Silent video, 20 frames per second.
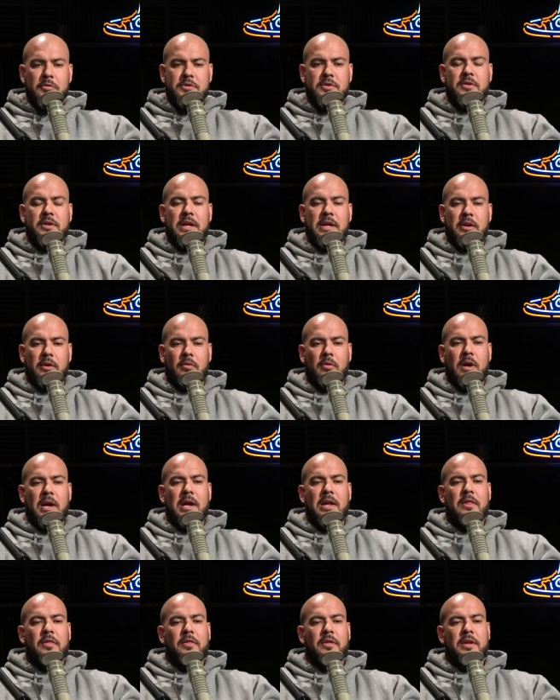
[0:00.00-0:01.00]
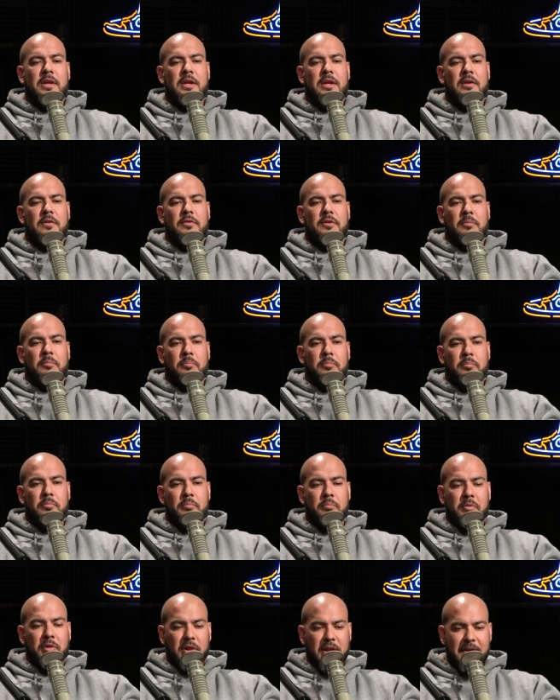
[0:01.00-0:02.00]
to integrate the
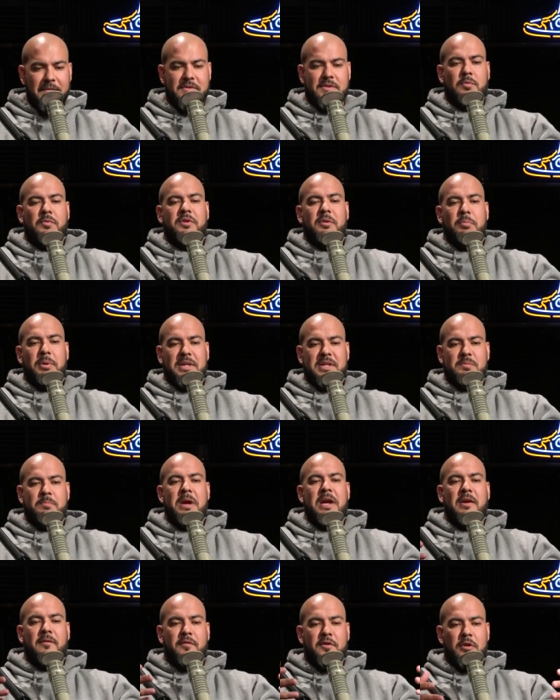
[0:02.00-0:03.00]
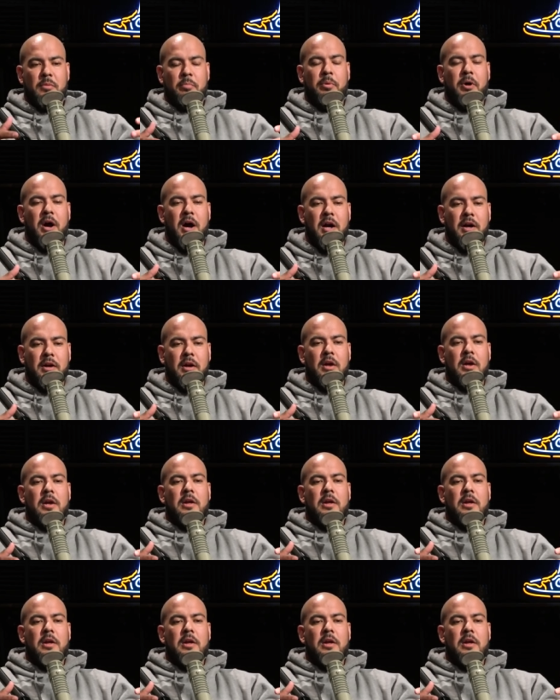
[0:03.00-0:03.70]
lifts with the biggest bang for your buck,